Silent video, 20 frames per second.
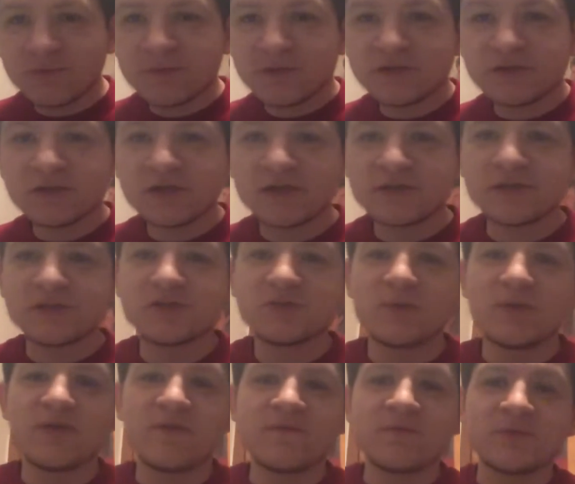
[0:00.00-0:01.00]
This is Austin
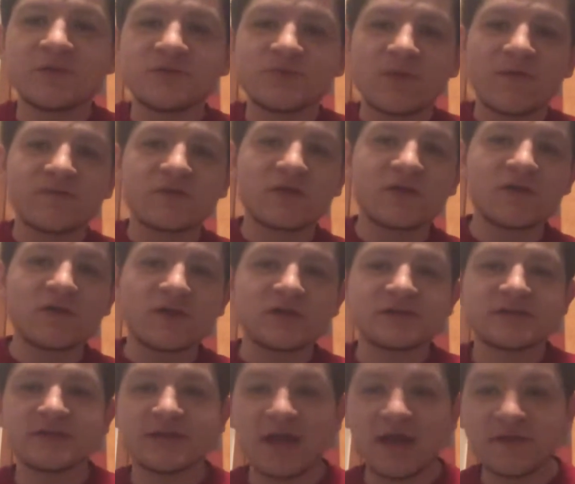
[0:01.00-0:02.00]
Sweet here from This Web Lab Dakota and
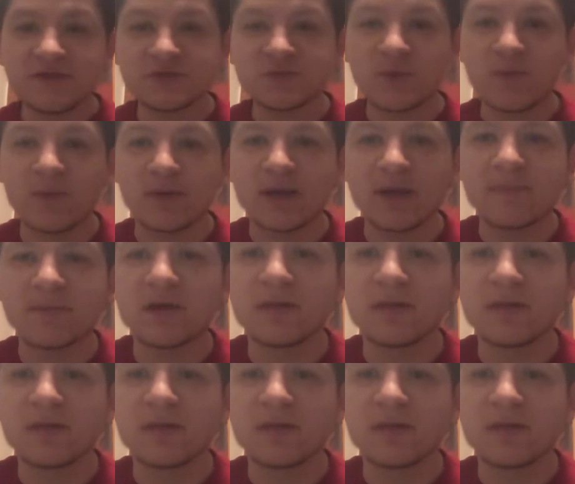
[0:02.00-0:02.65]
Austin and the Sweet One Gaming